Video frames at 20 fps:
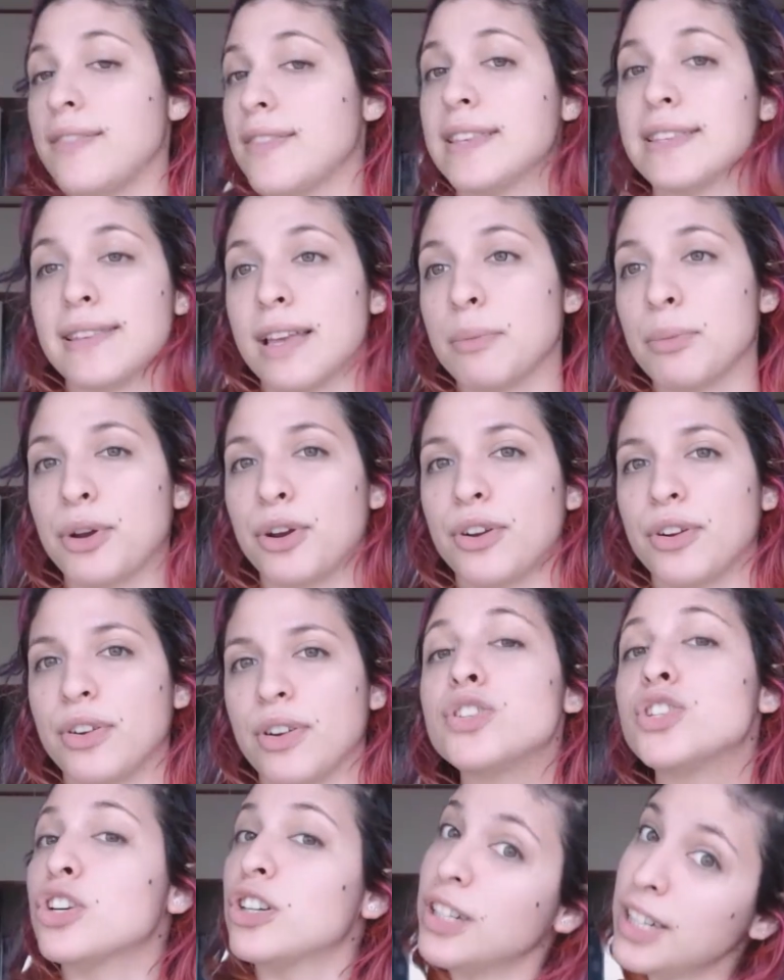in the summer.
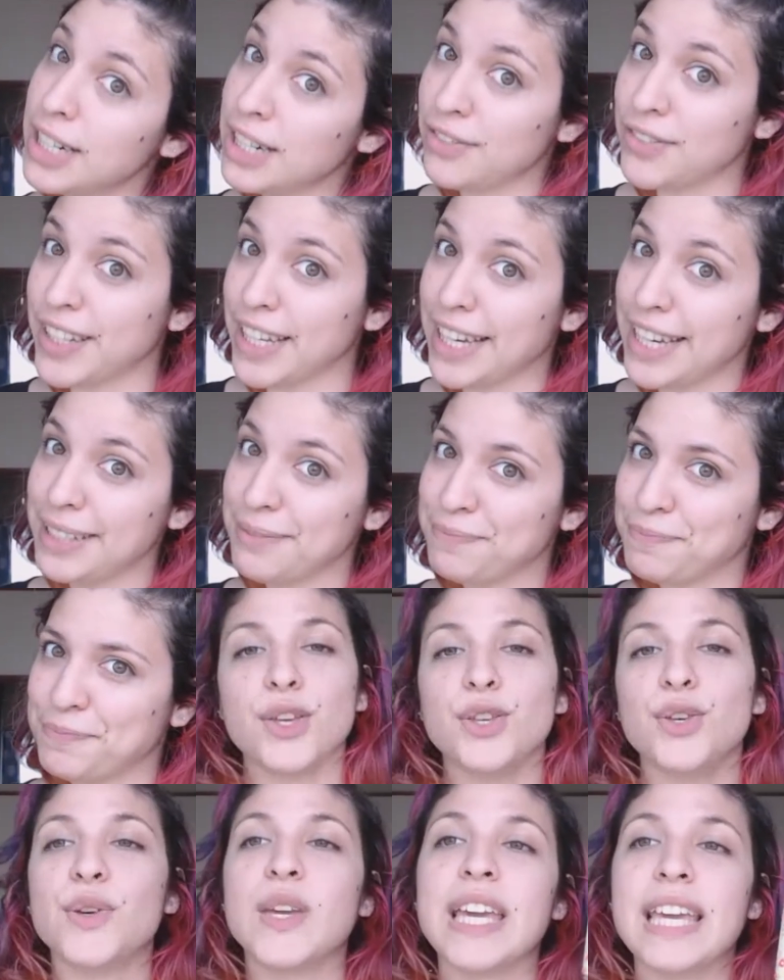Alternatively,
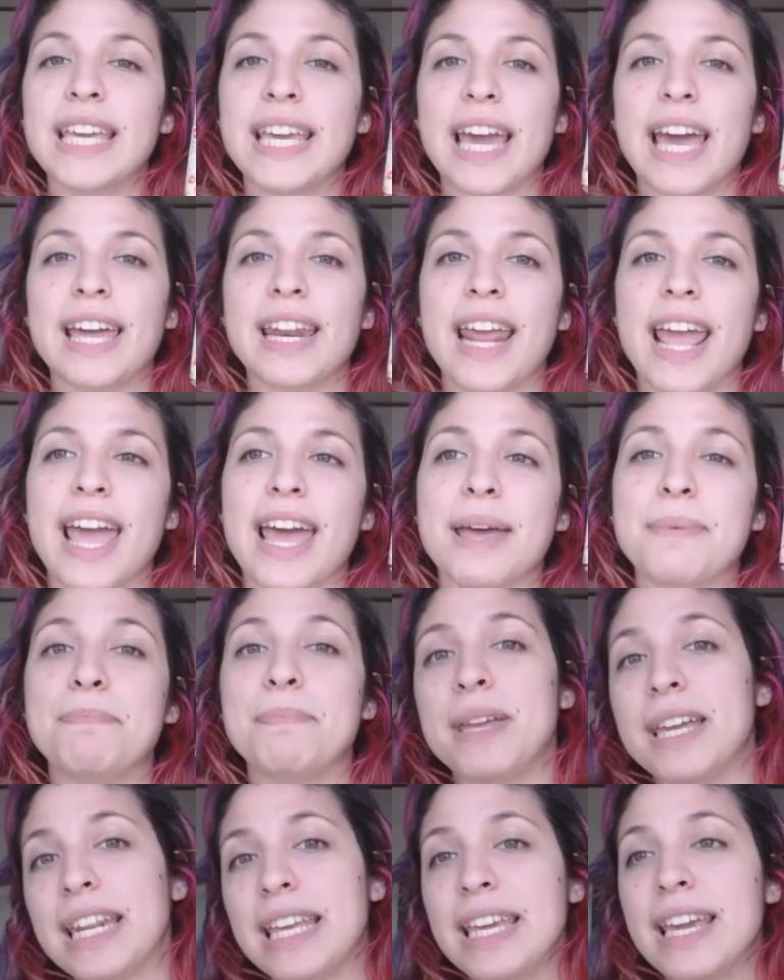you can get a
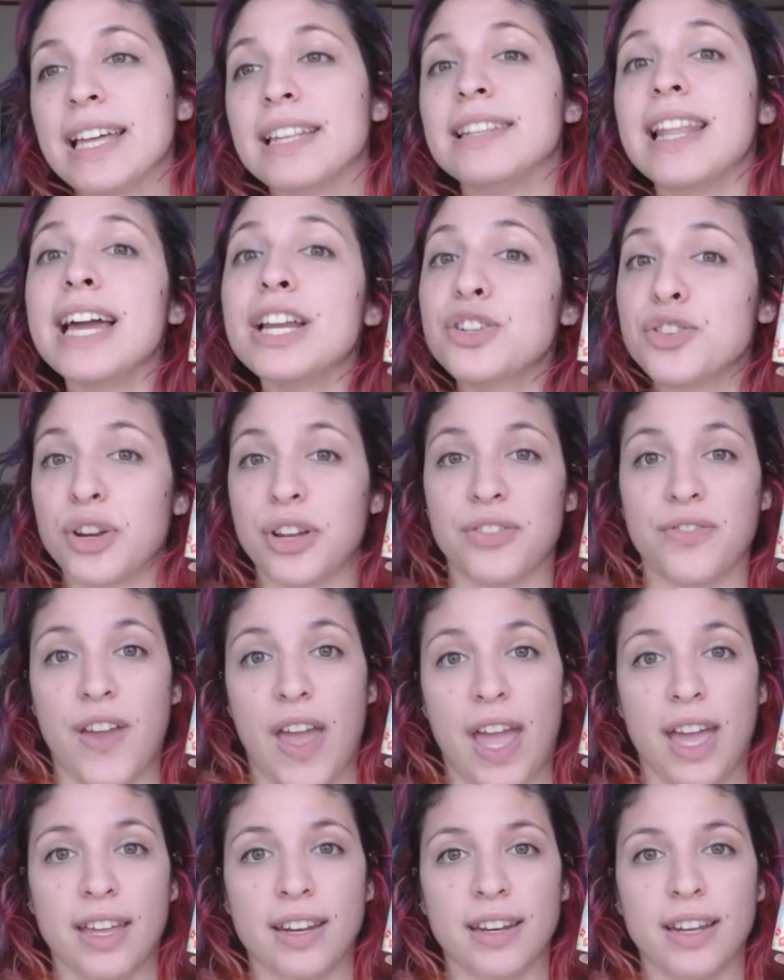mini electric
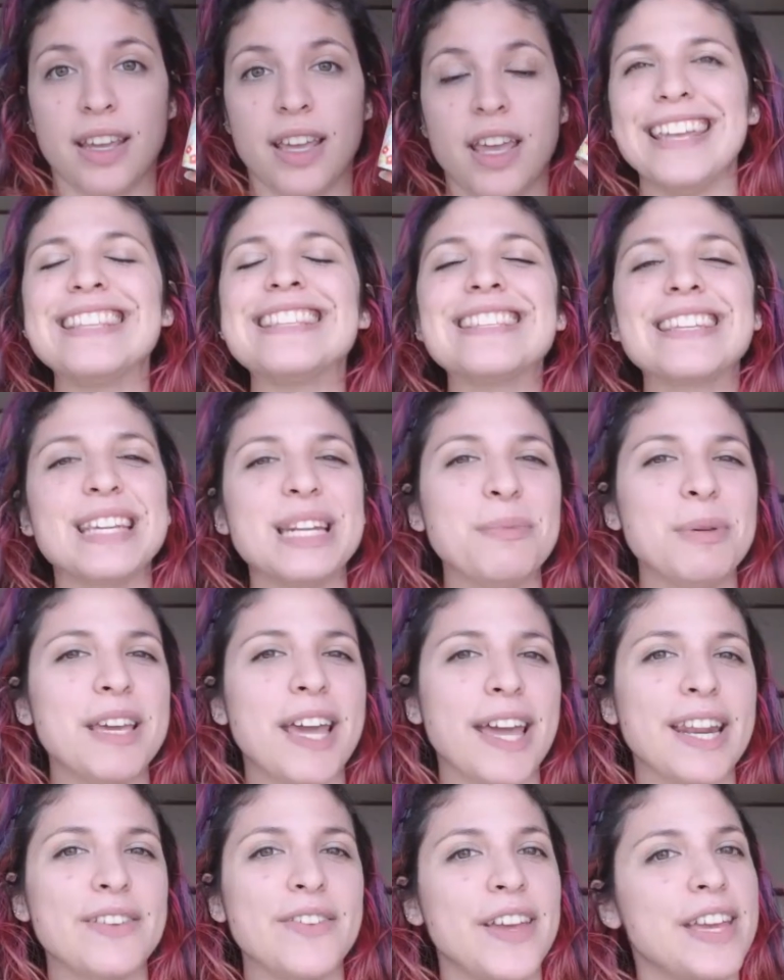fan. It's gonna
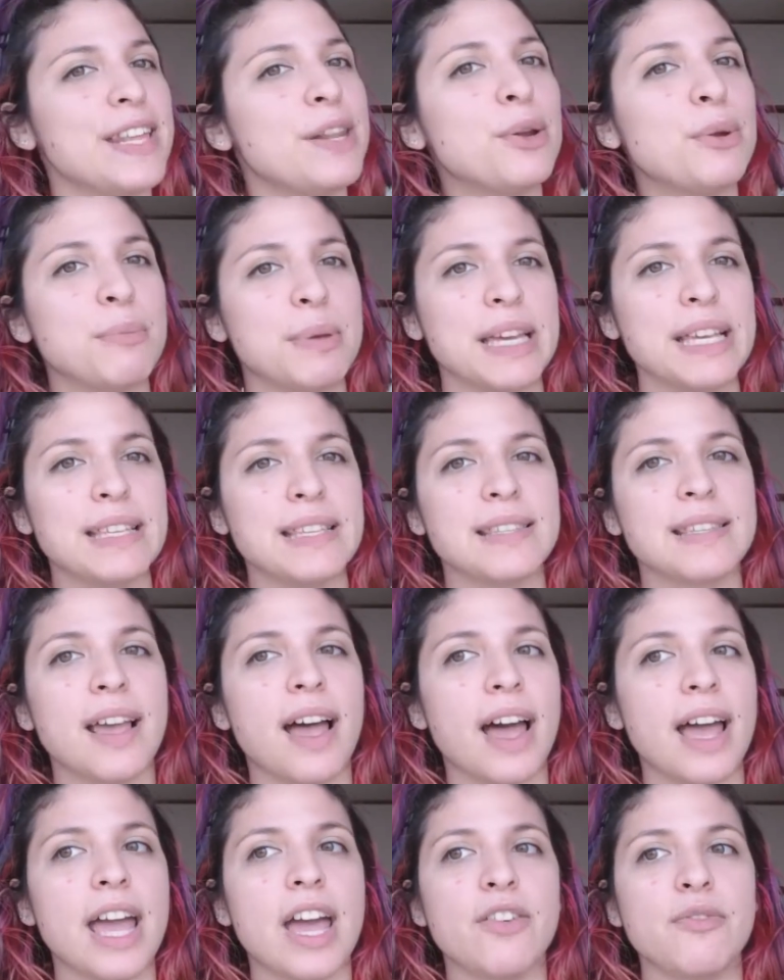be kind of hit or miss.
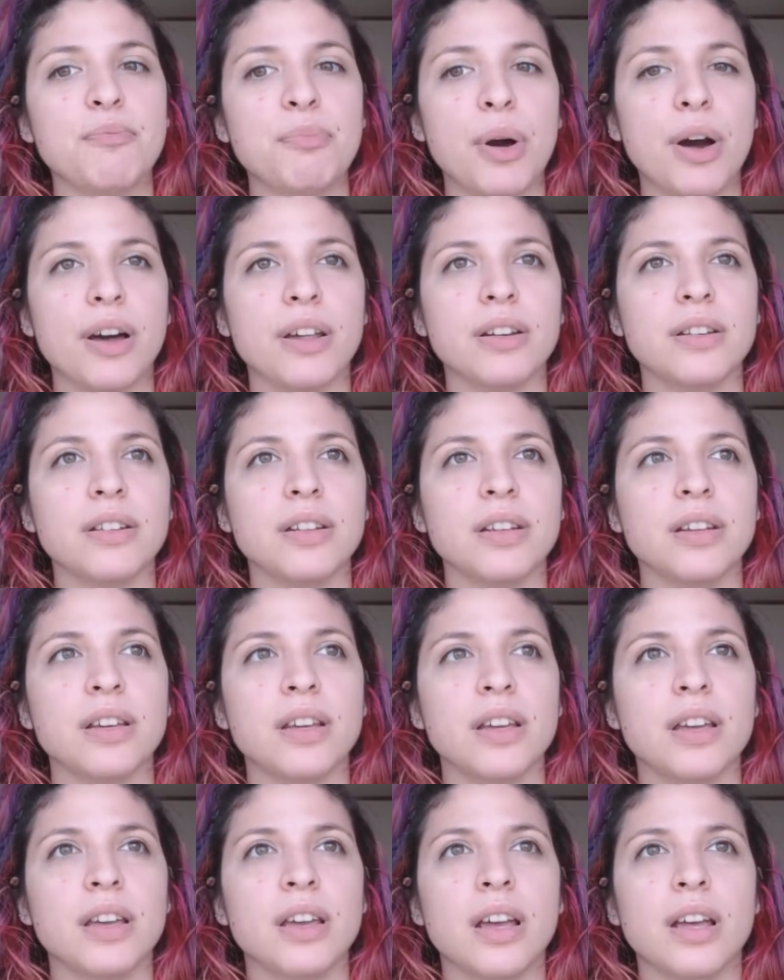I have bought
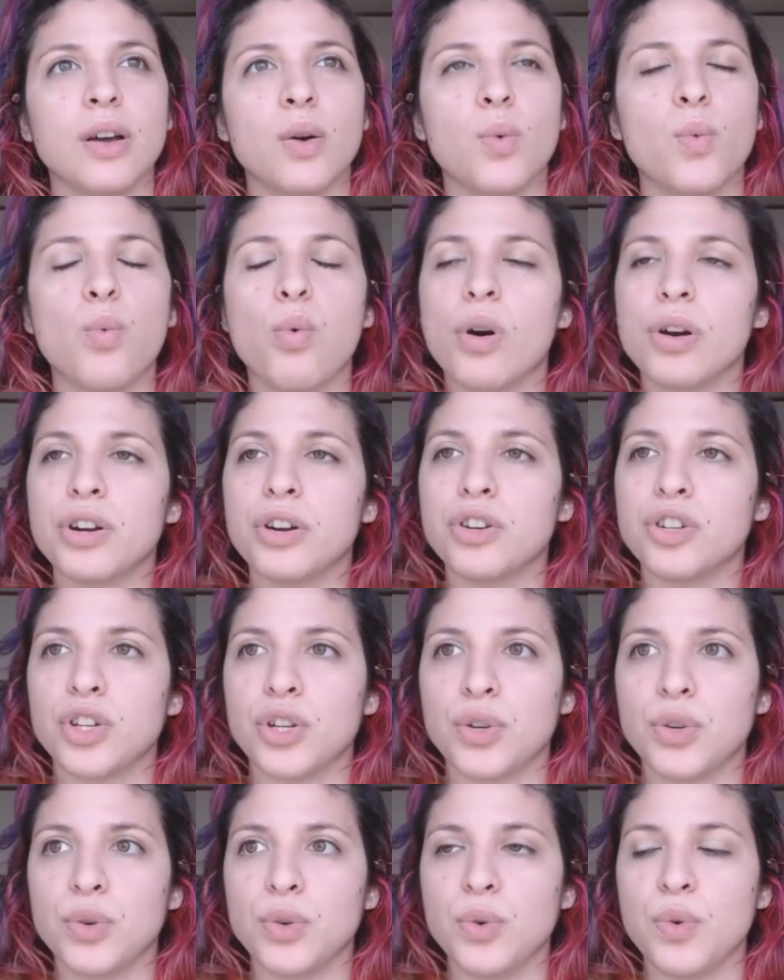one or
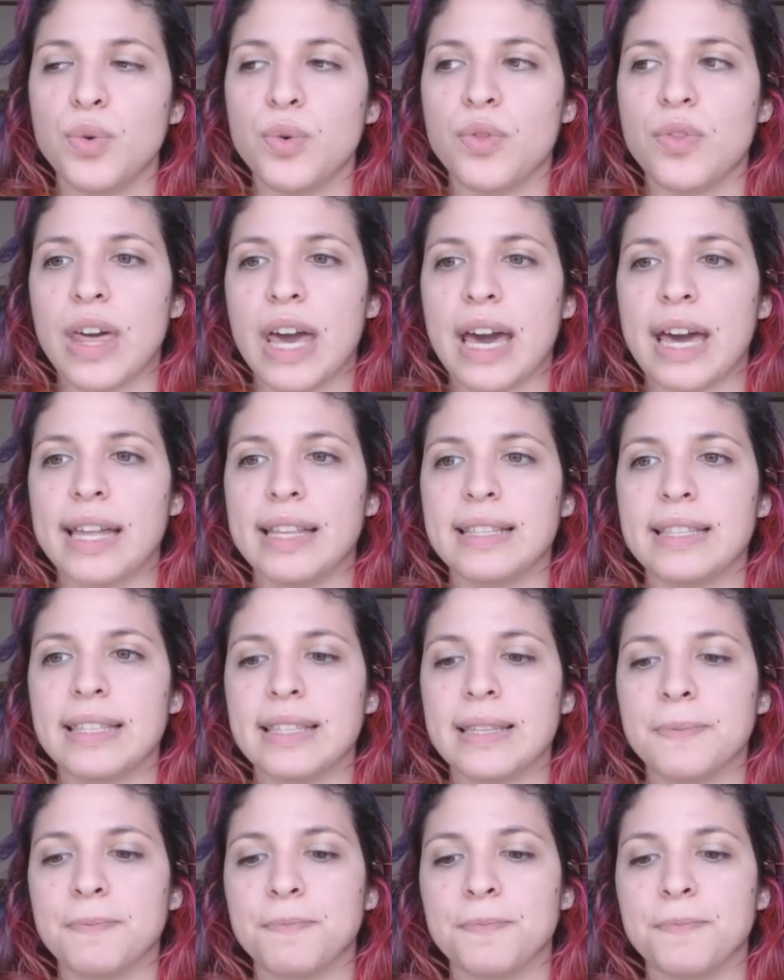two that